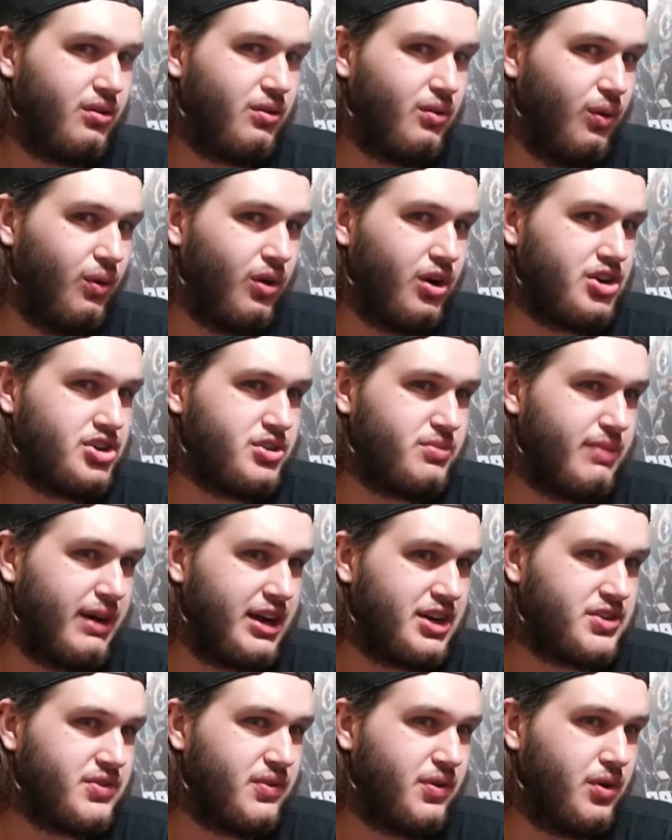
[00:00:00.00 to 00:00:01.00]
orange and
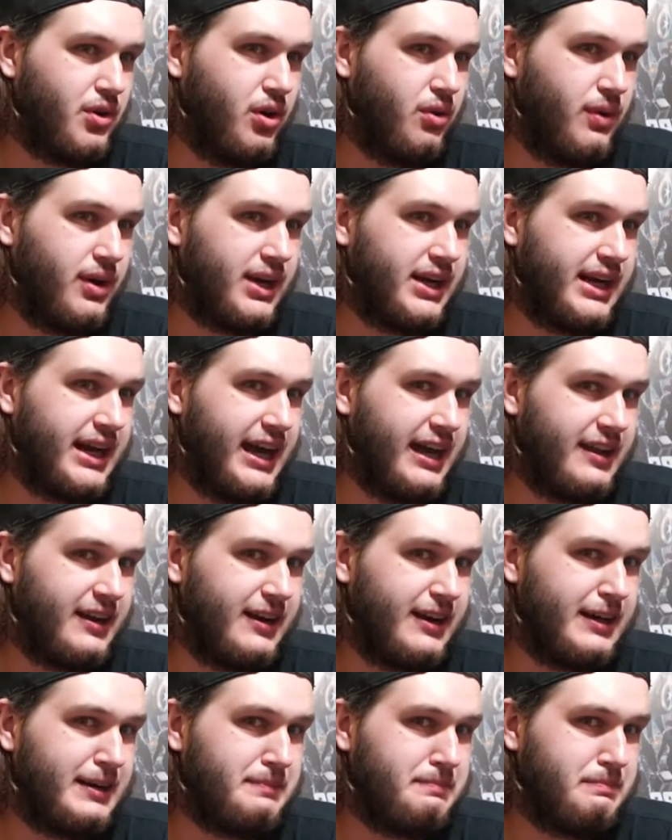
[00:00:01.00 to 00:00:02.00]
passion fruit would go well
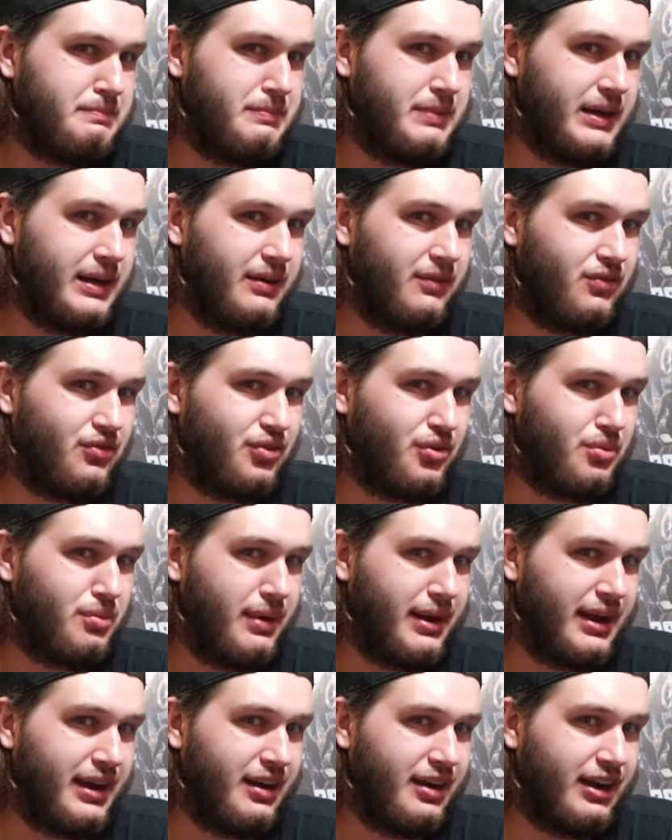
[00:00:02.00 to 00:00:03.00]
together. But from
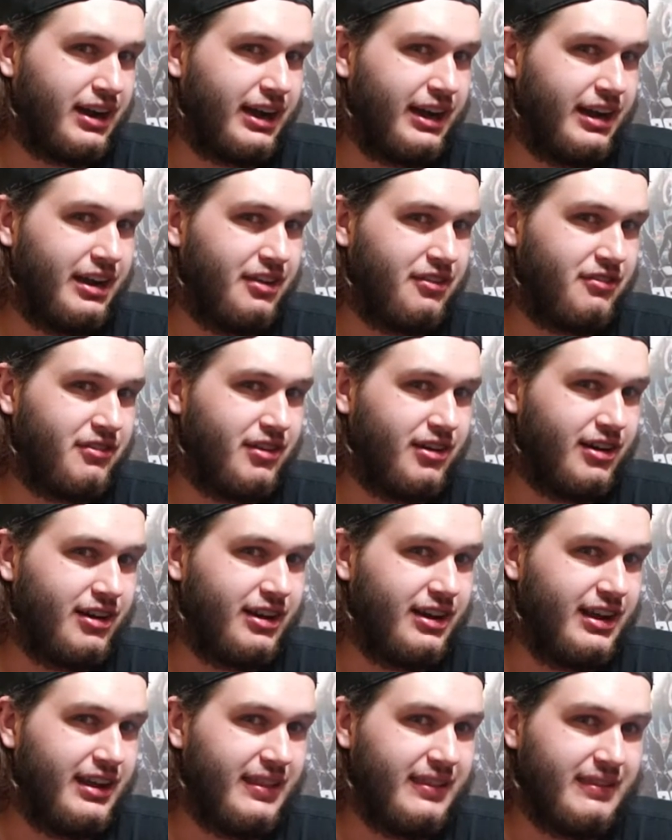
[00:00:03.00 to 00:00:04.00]
my hearing, it is
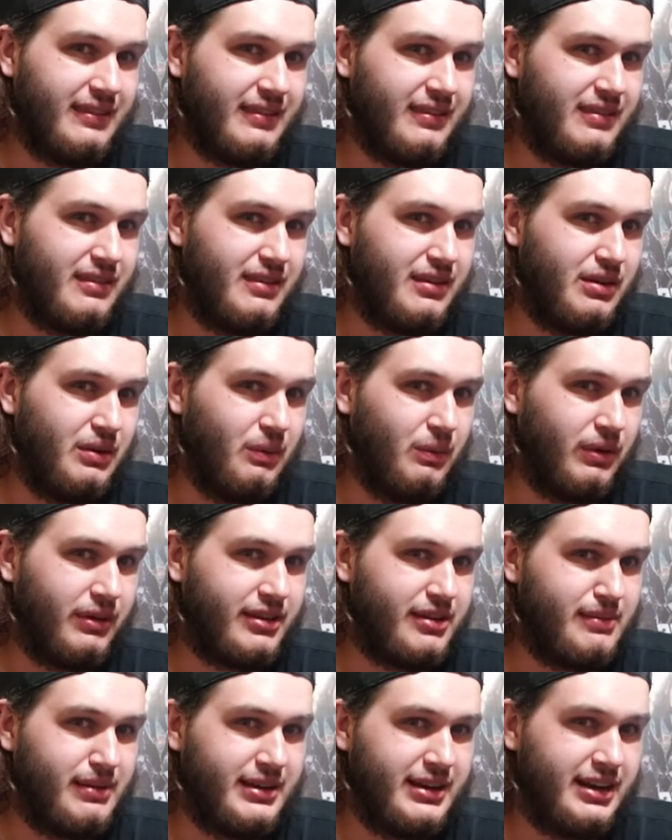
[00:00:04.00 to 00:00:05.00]
good. And the one
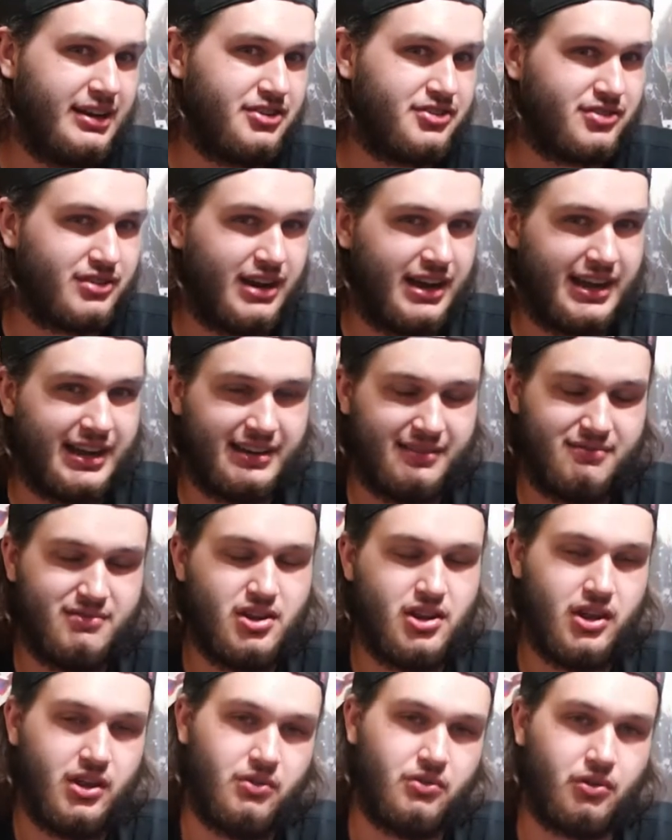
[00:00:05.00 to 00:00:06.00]
time I did try it,
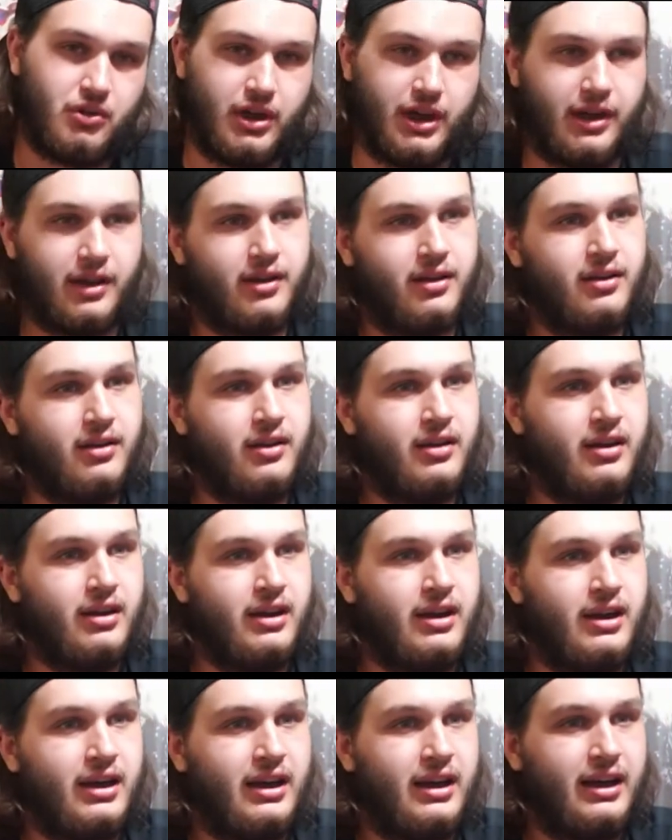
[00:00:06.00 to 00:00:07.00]
it was okay.
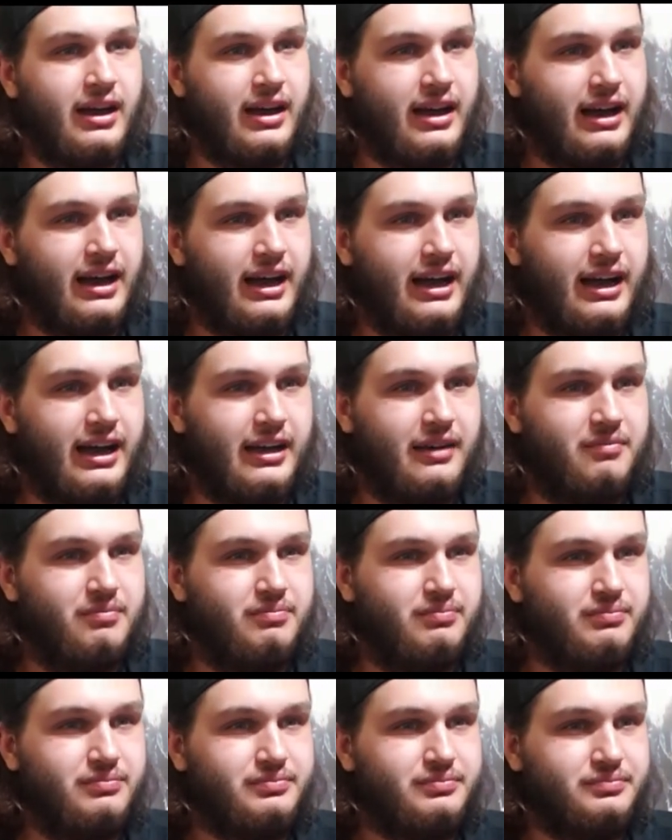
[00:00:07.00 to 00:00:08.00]
Okay
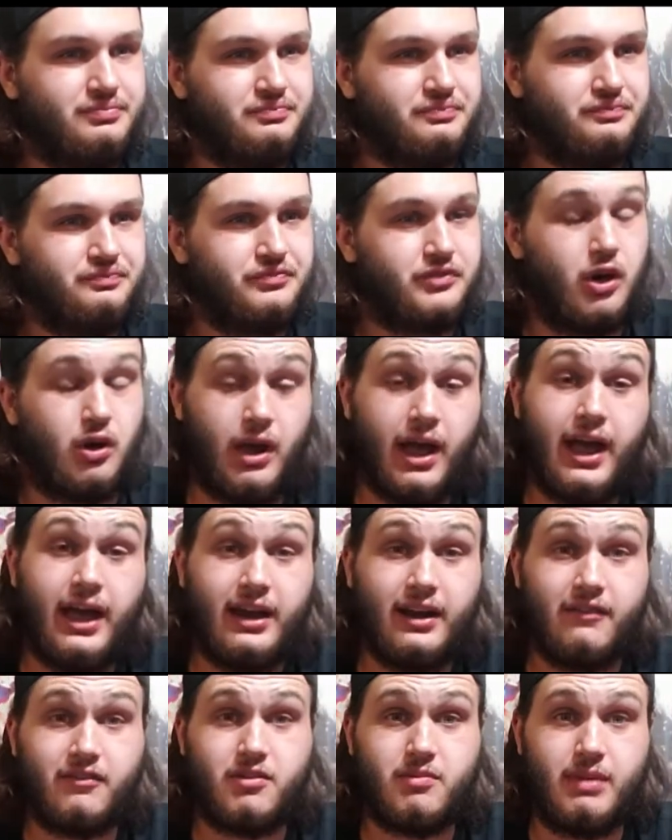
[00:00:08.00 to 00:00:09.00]

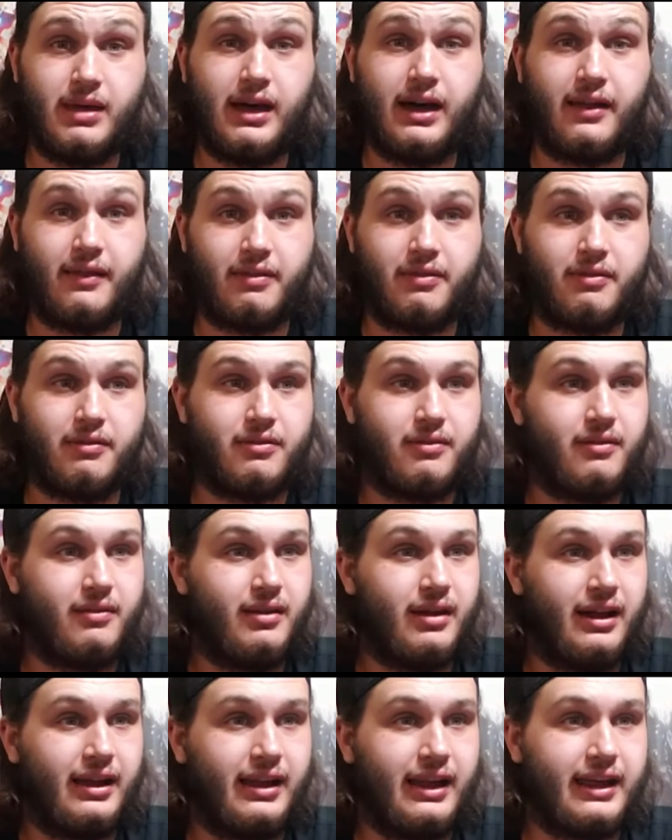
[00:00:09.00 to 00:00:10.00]
enough to be on
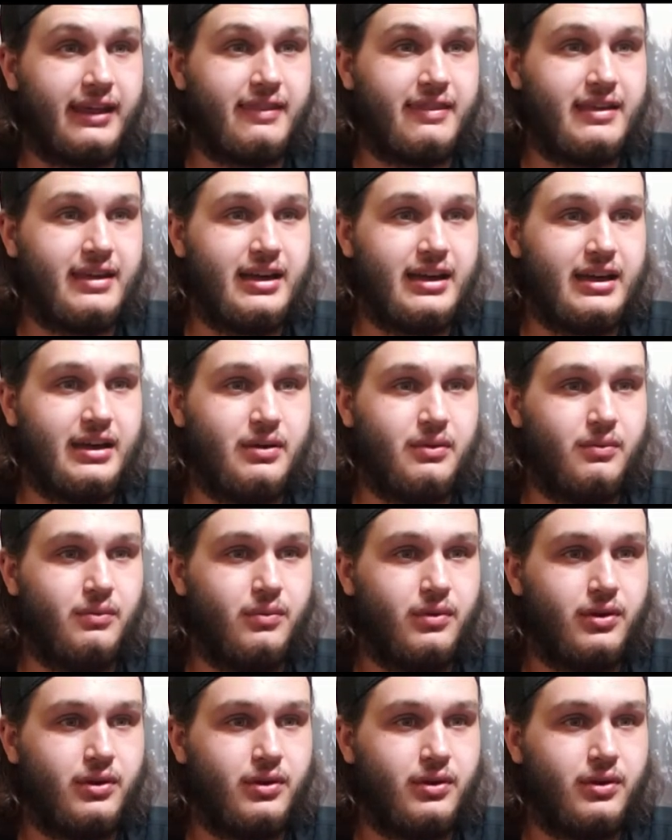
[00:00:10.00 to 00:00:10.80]
like the